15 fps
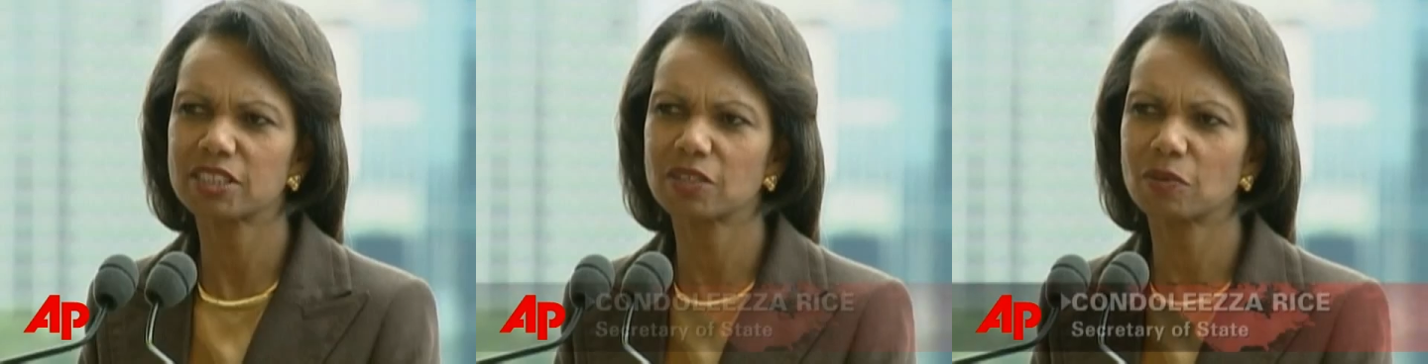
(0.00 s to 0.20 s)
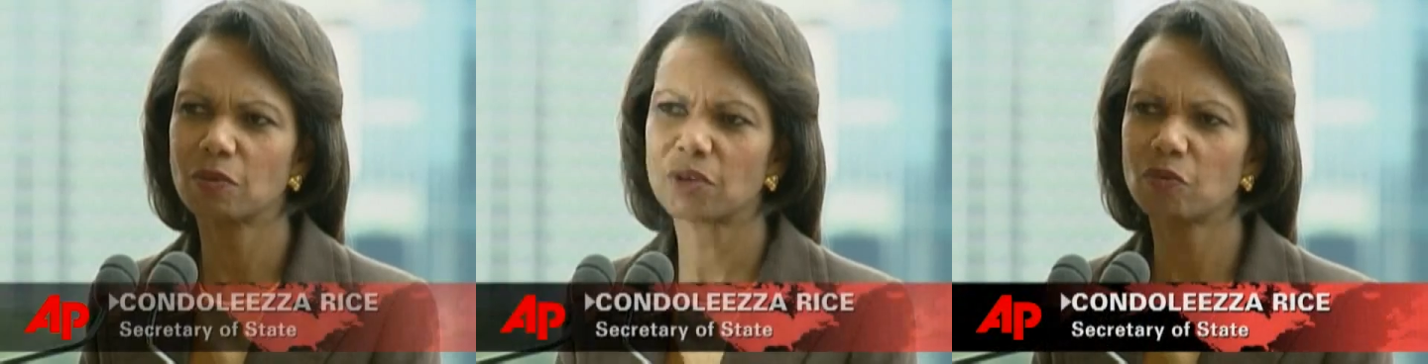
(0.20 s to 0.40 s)

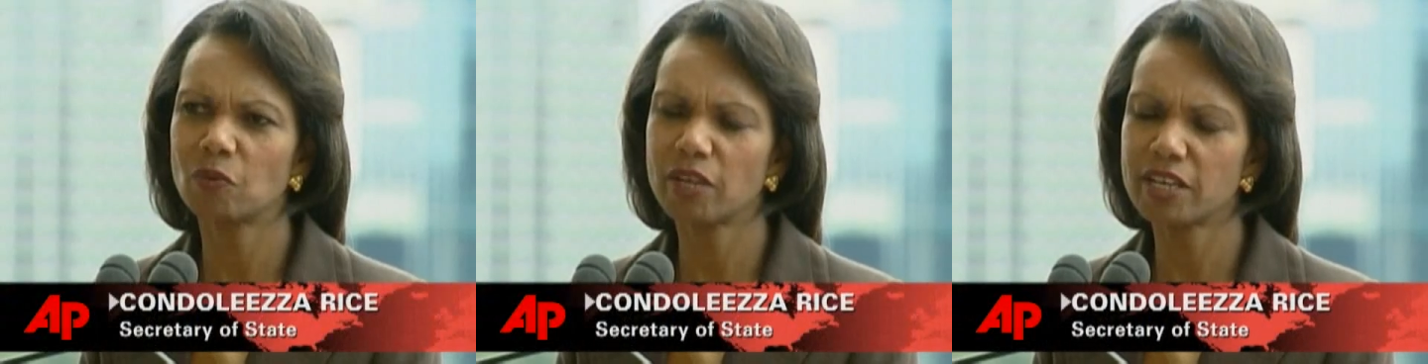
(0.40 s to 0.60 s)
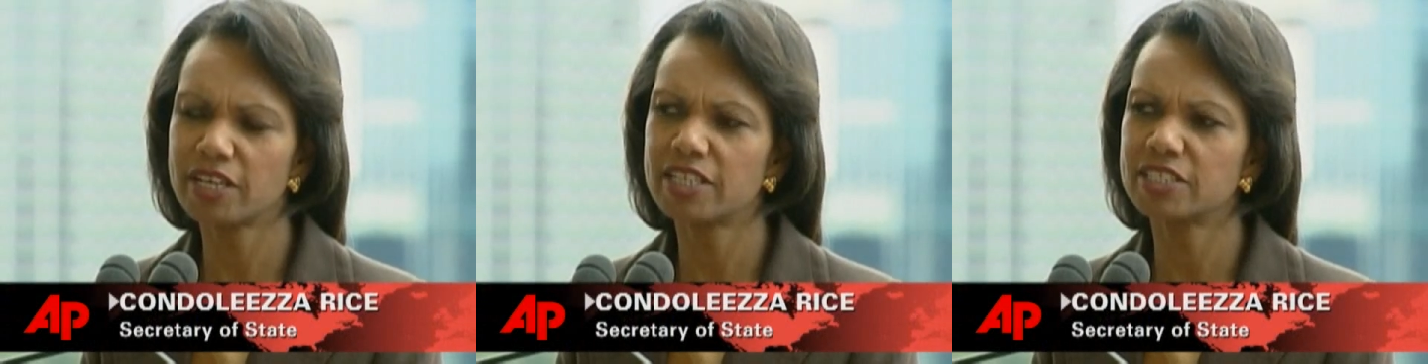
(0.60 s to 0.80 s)
what
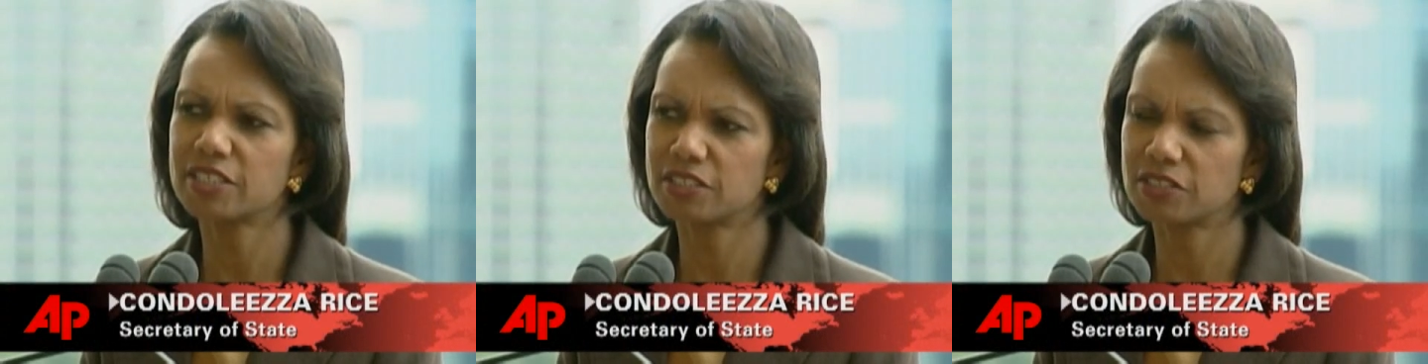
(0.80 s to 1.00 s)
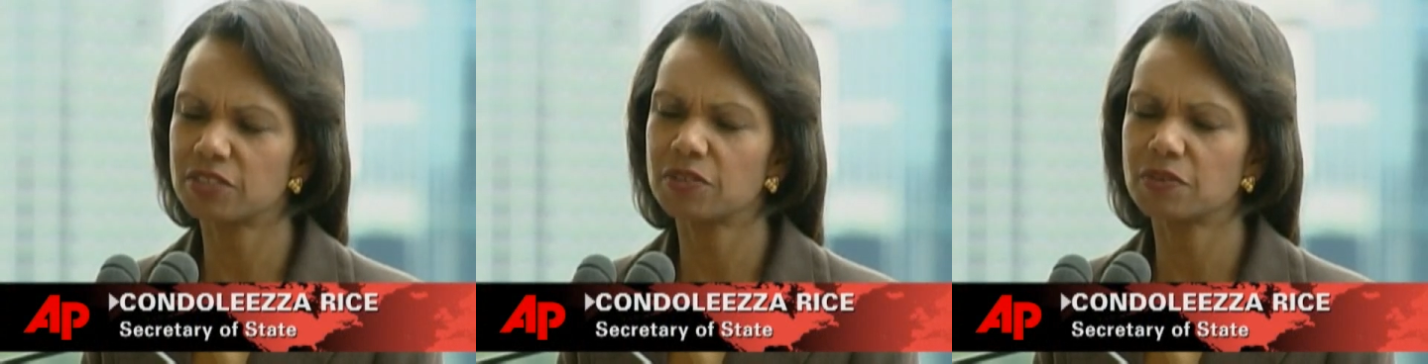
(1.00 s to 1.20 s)
we need to
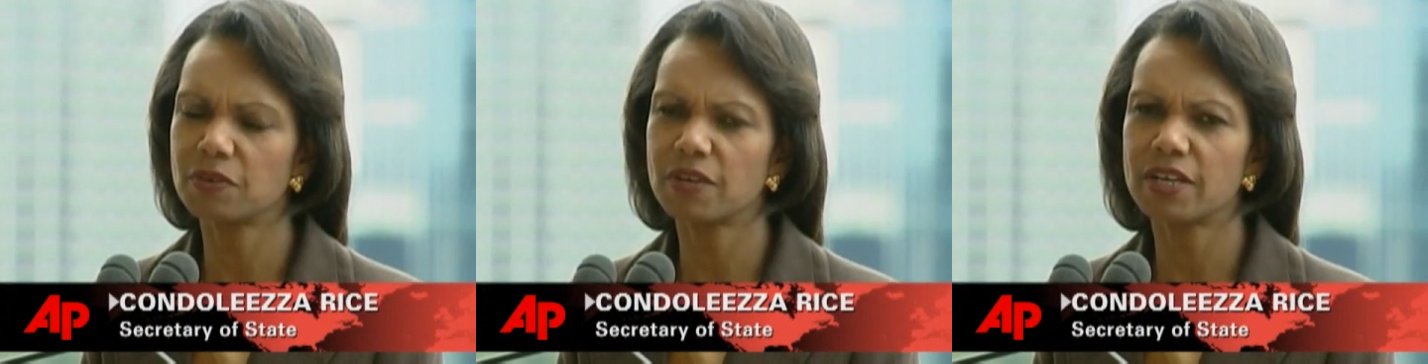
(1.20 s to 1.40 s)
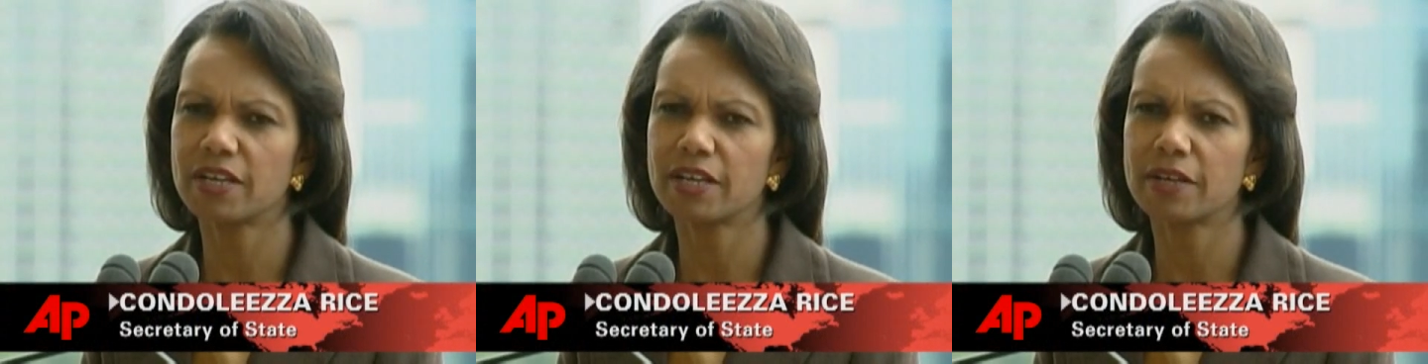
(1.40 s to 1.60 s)
do
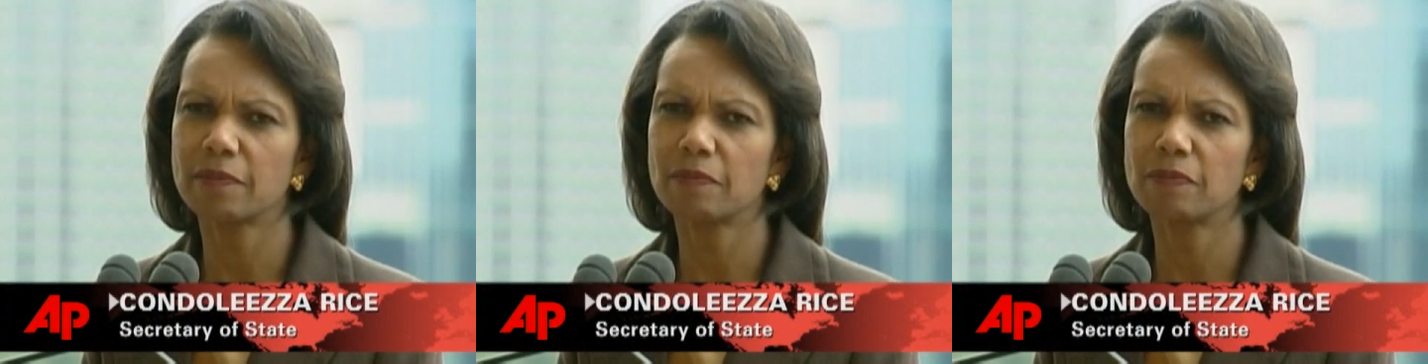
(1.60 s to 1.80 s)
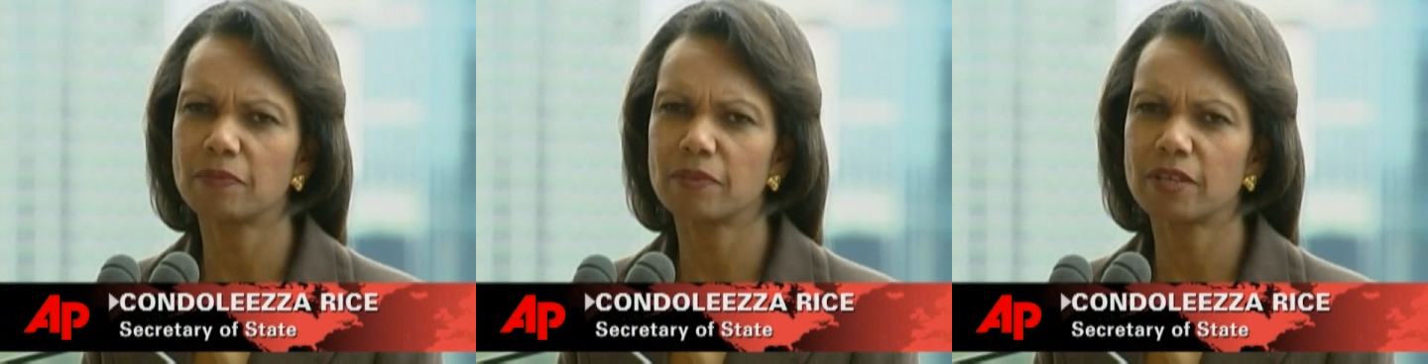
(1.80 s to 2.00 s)

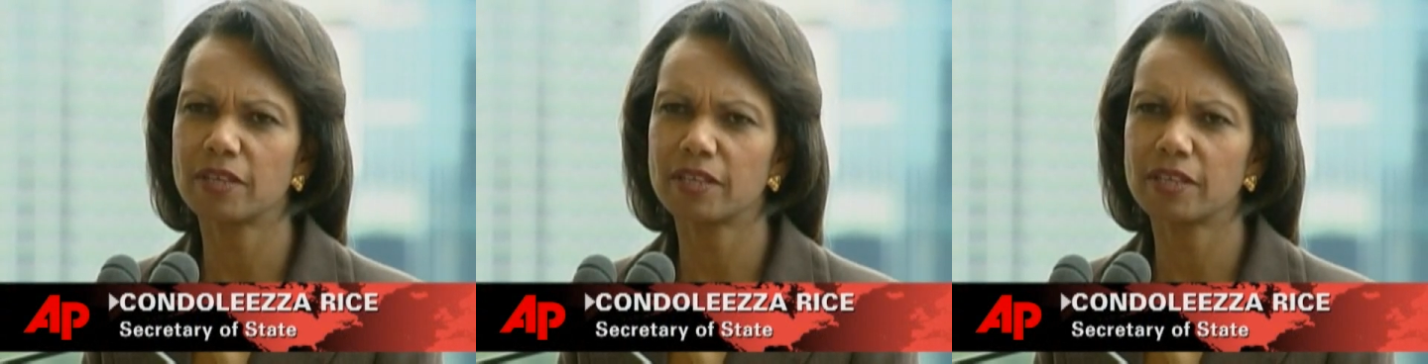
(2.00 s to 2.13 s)
um,